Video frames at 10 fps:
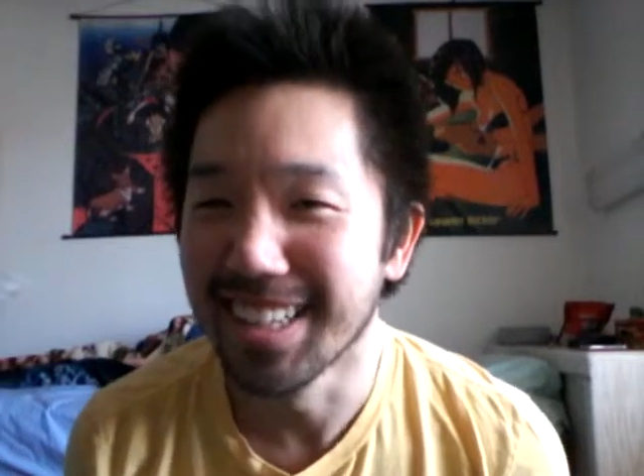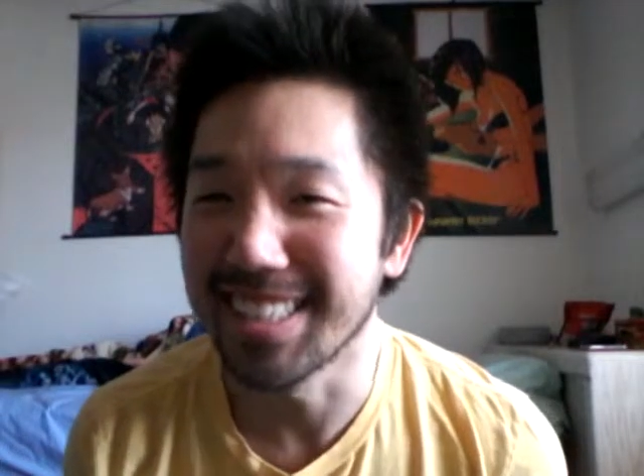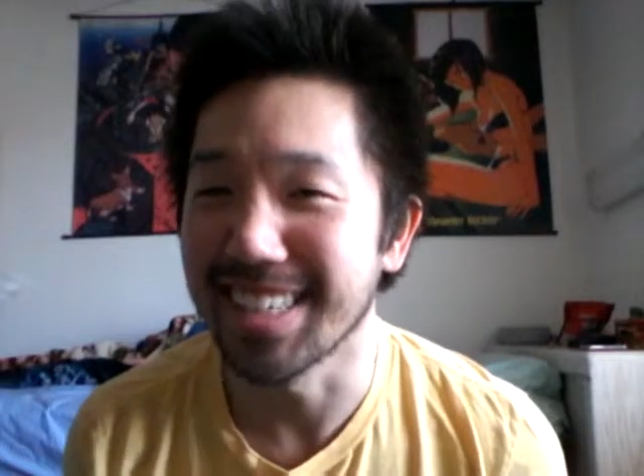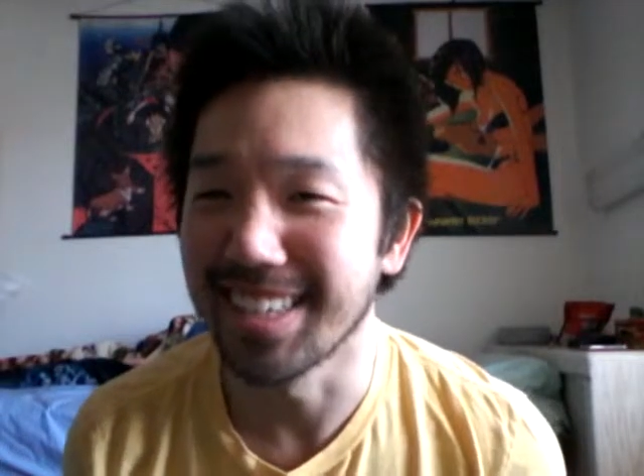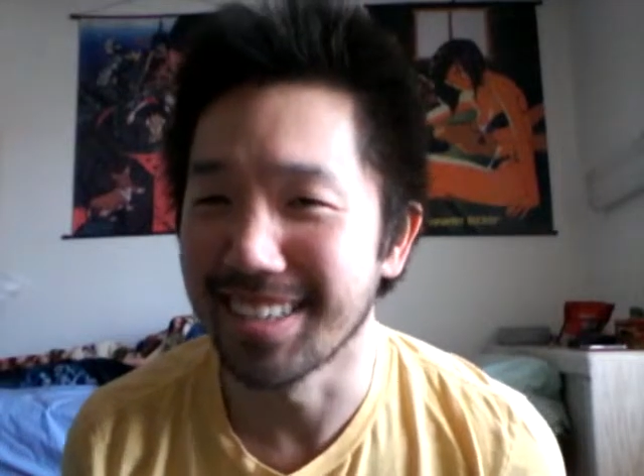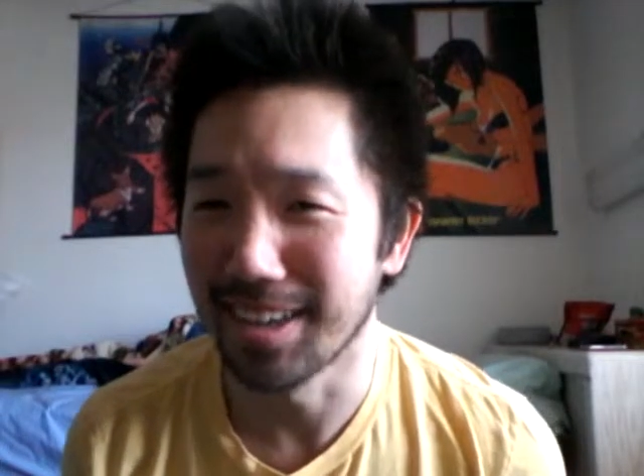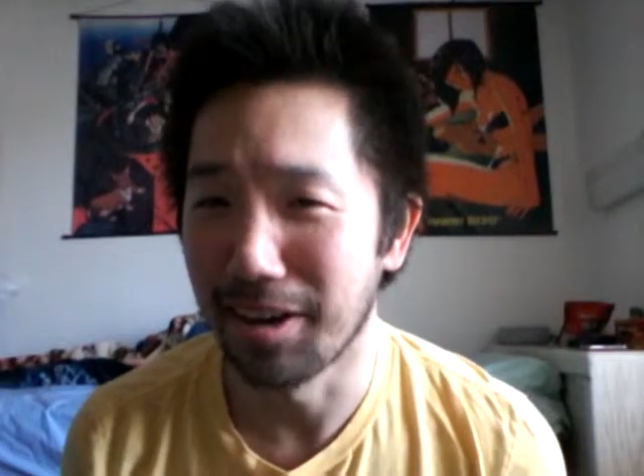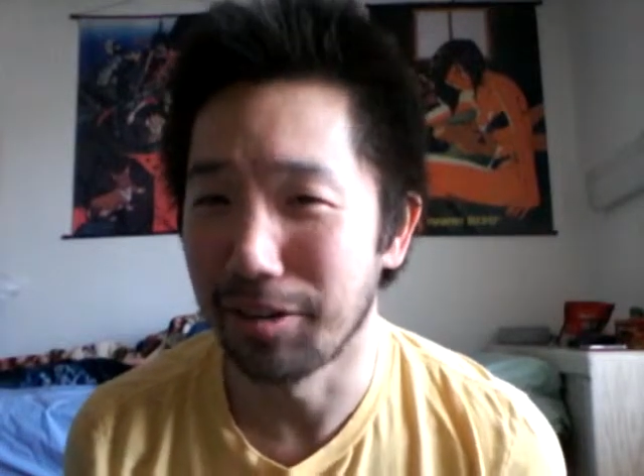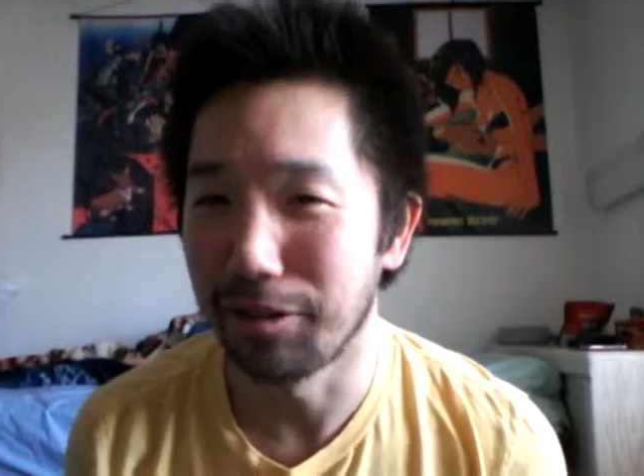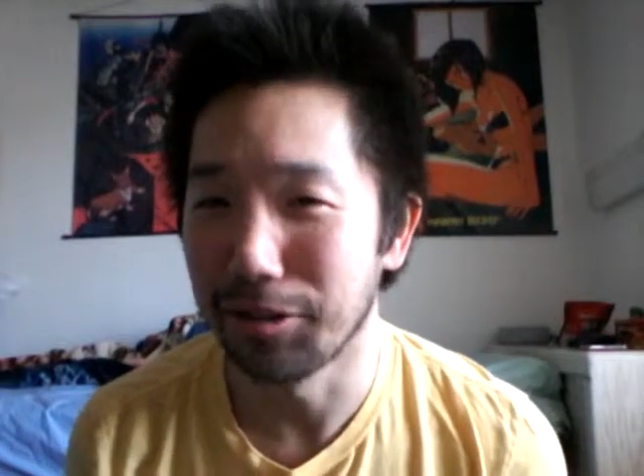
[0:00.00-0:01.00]
this
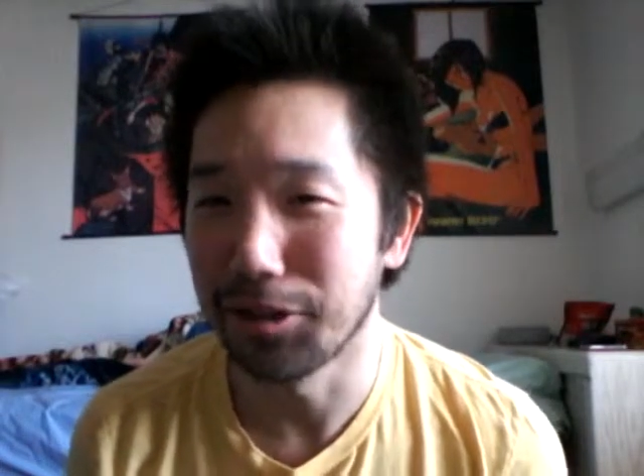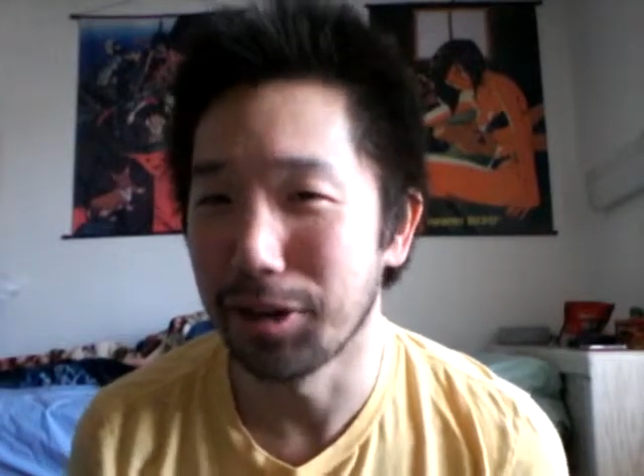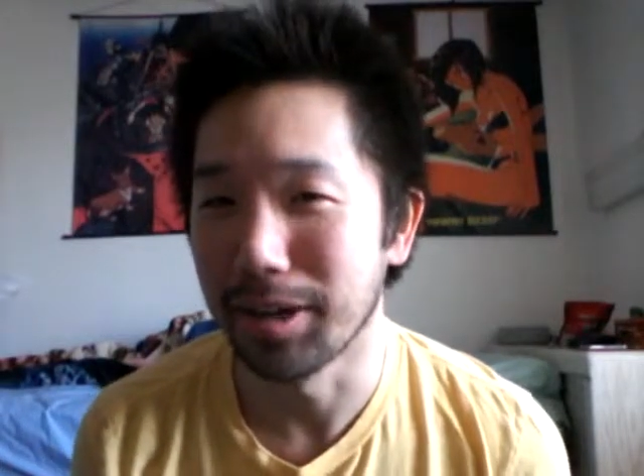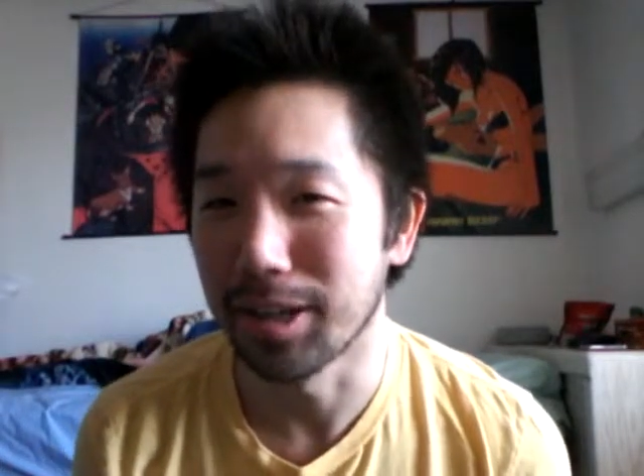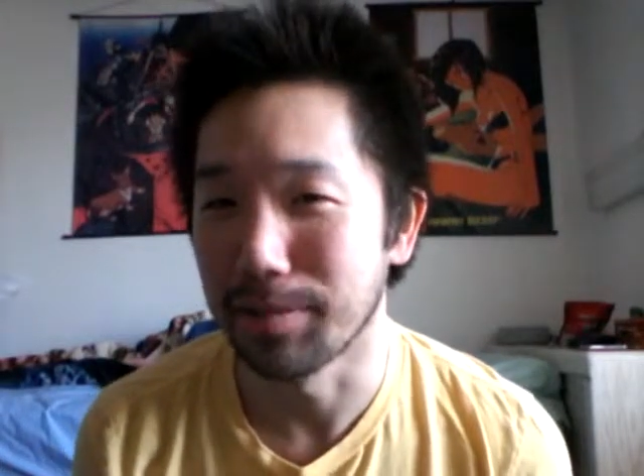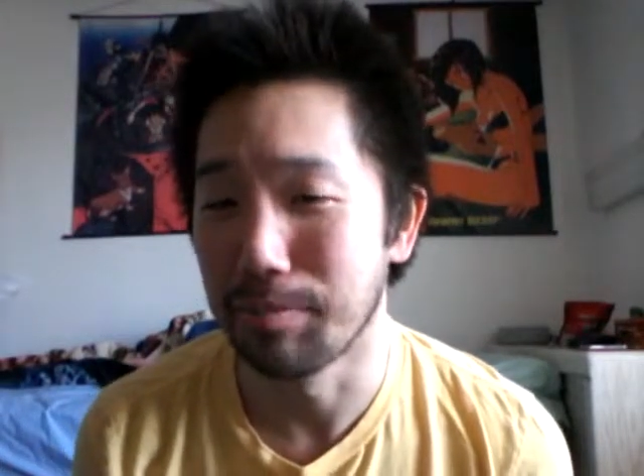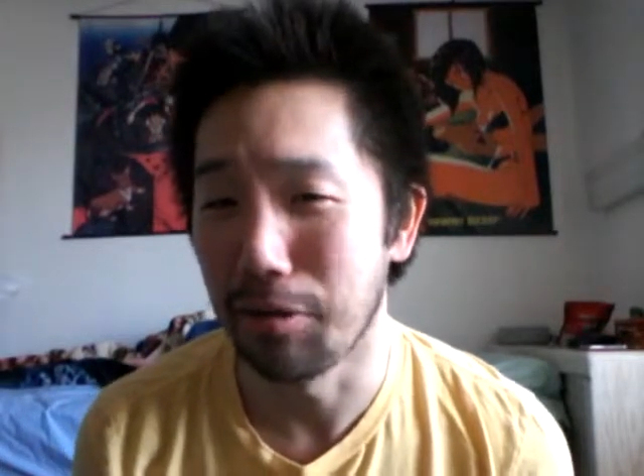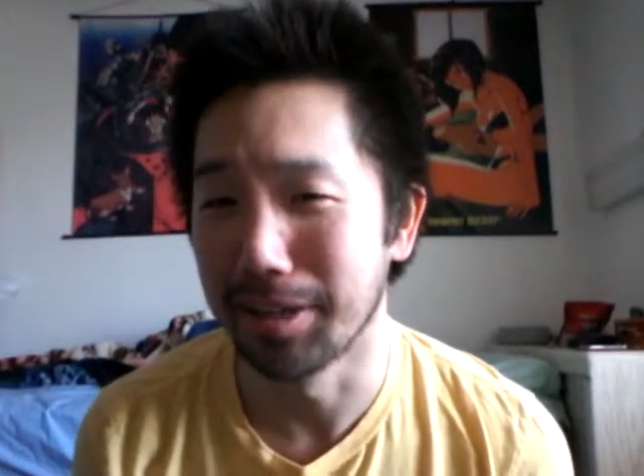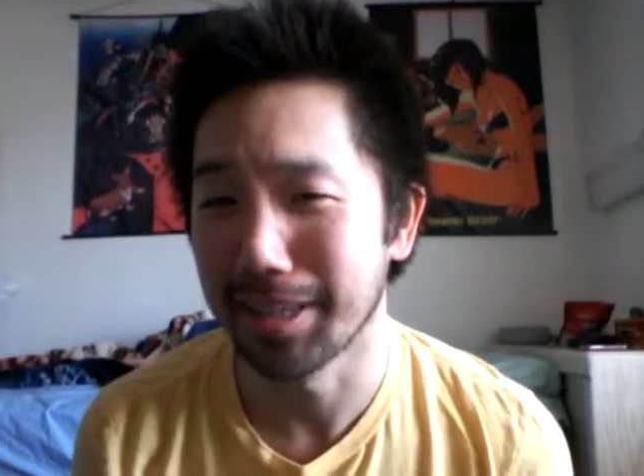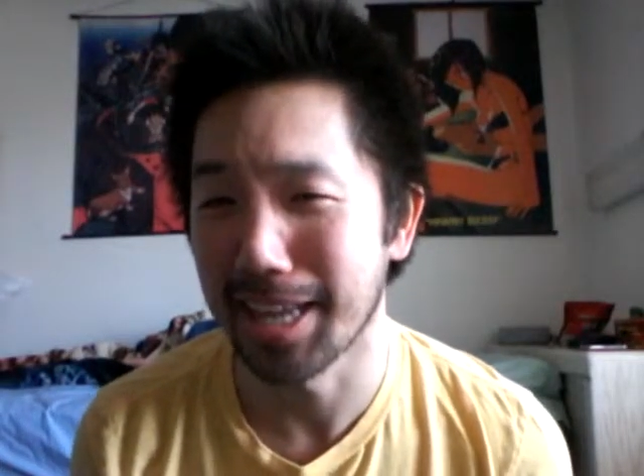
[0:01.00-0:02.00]
whole human
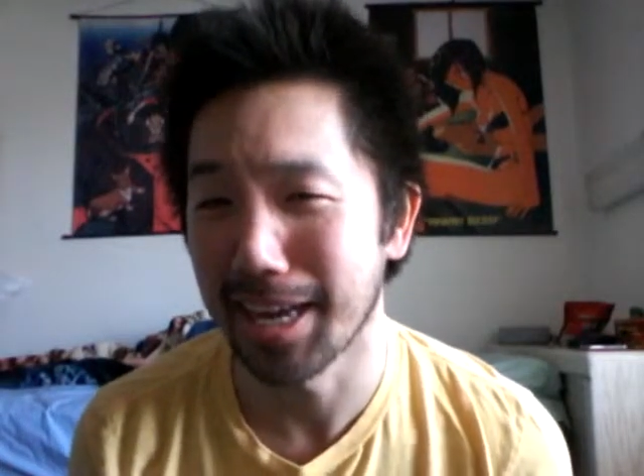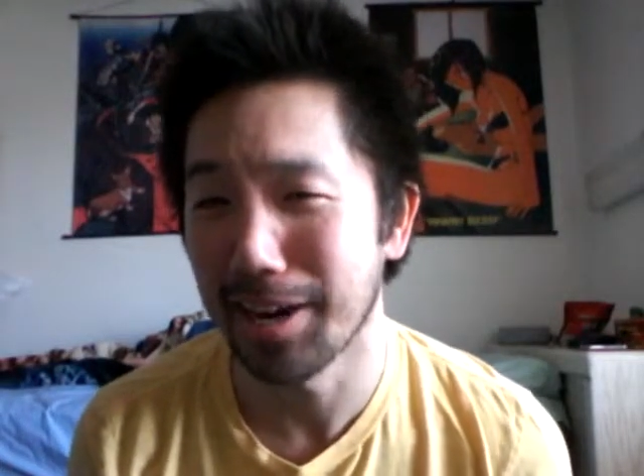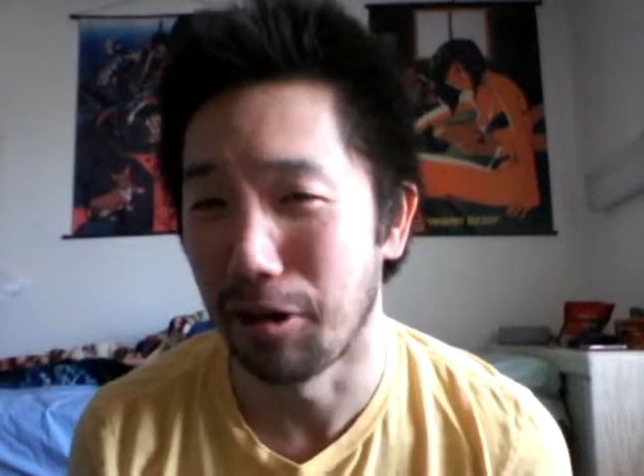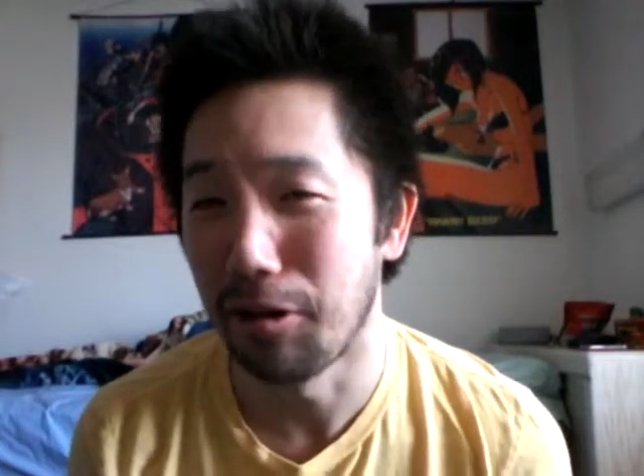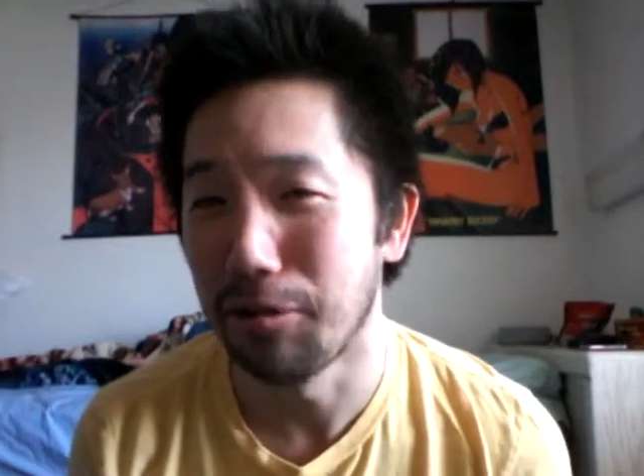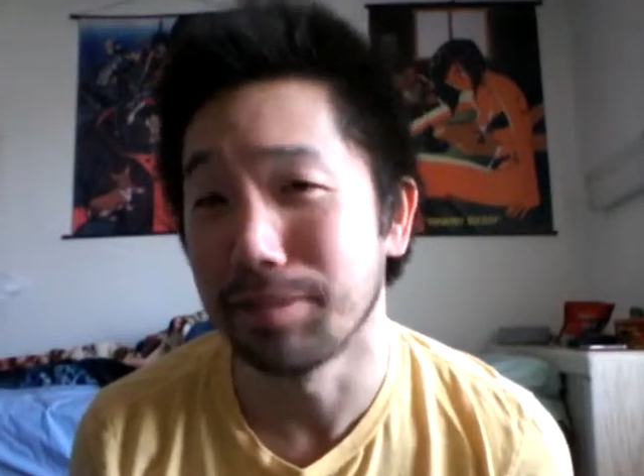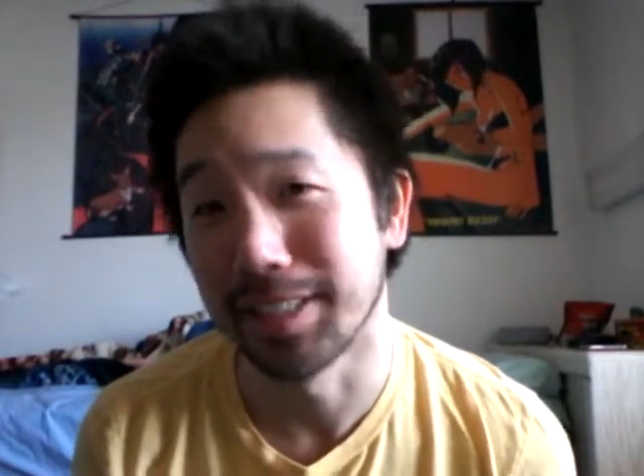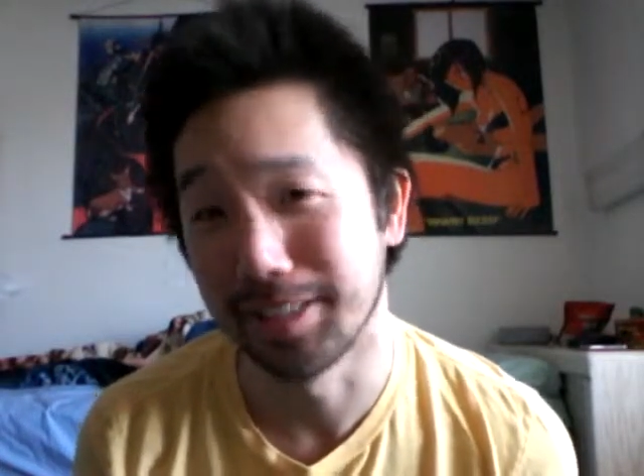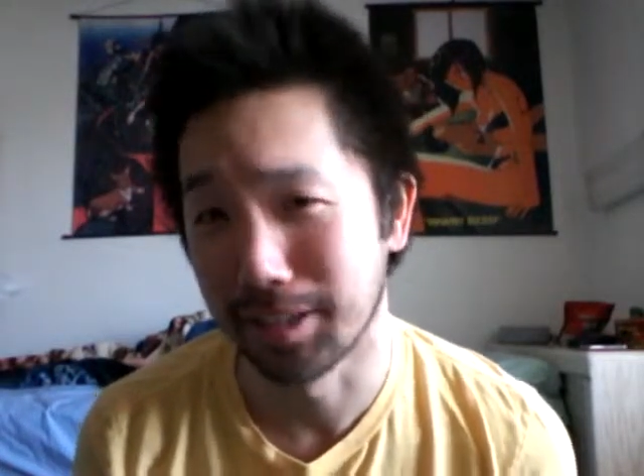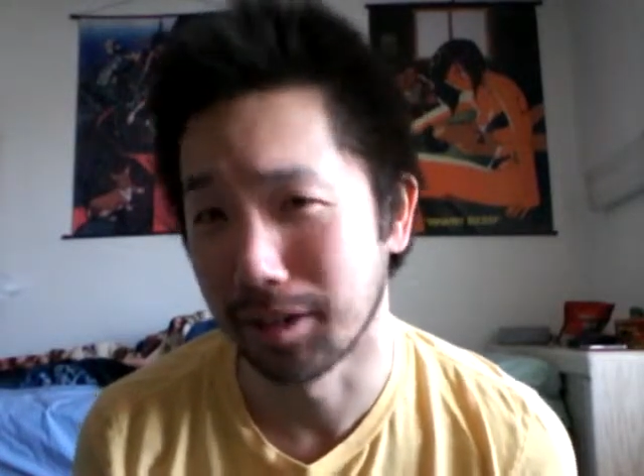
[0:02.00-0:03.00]
bowling thing at home.
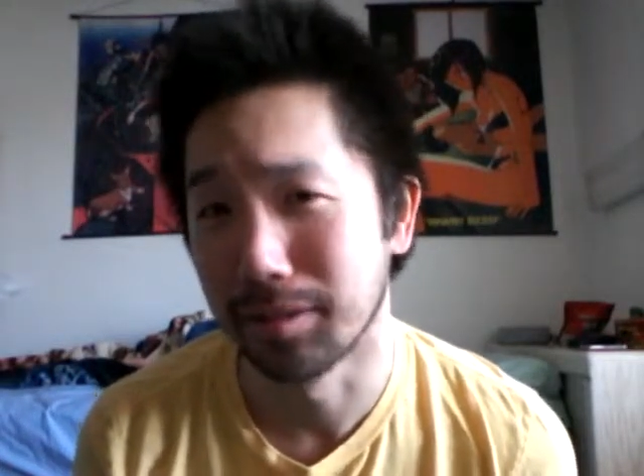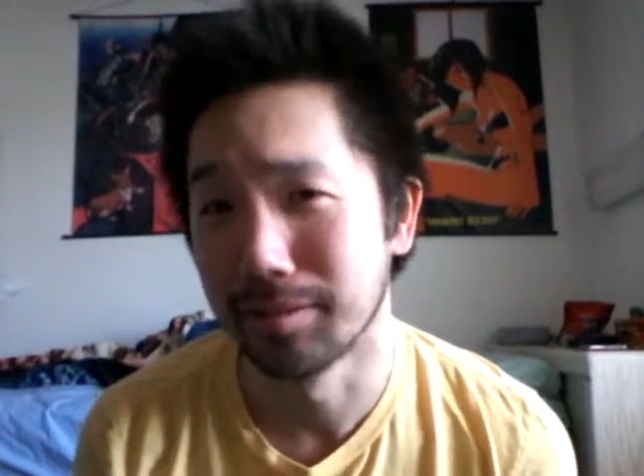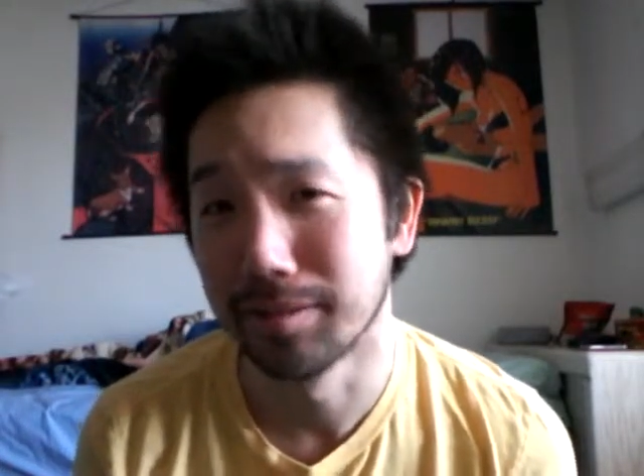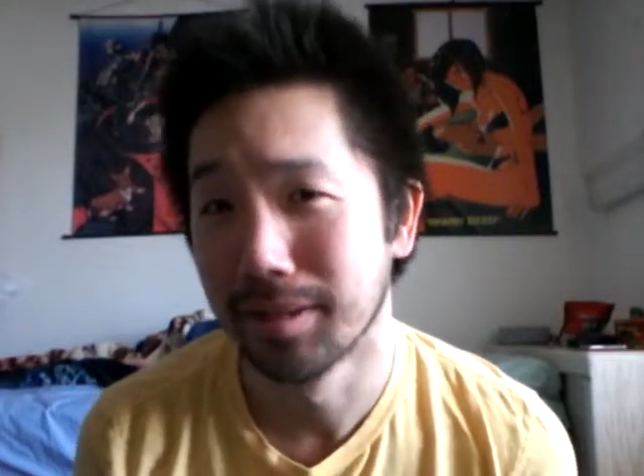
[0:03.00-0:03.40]
Please don't.